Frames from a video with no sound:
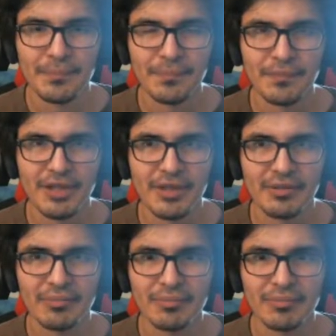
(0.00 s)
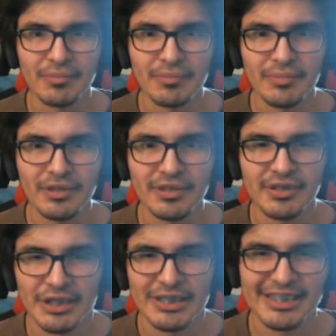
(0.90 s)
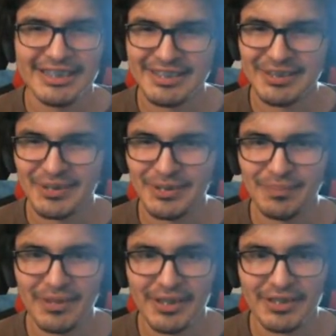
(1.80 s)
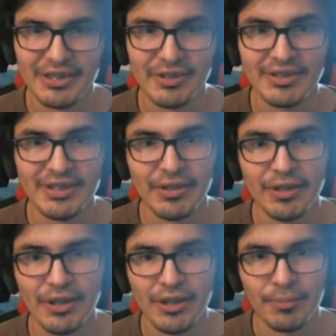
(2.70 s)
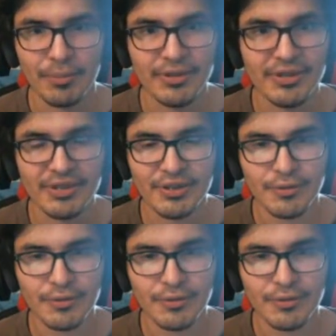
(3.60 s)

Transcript: God, it's still gonna play that scary sound. The person still